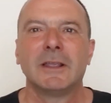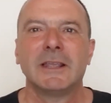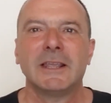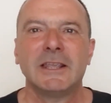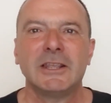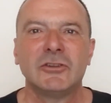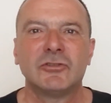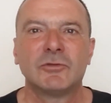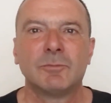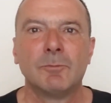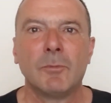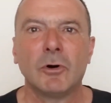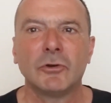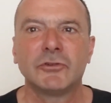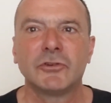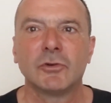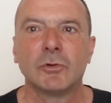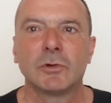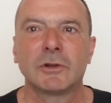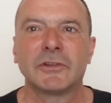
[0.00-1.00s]
Each
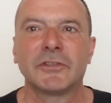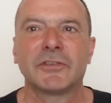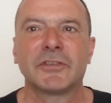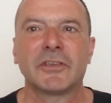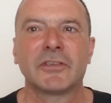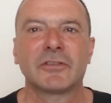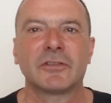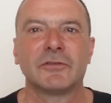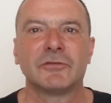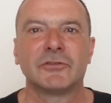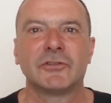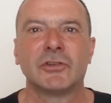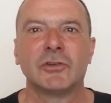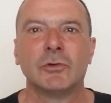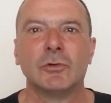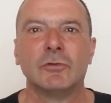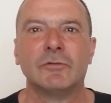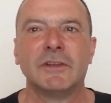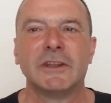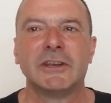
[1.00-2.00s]
module consists of
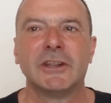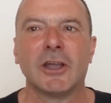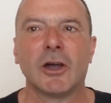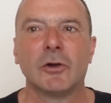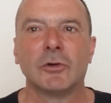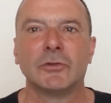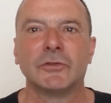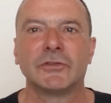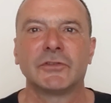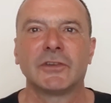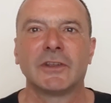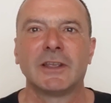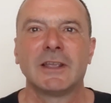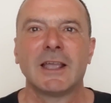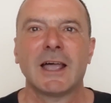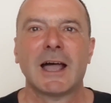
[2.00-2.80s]
two videos,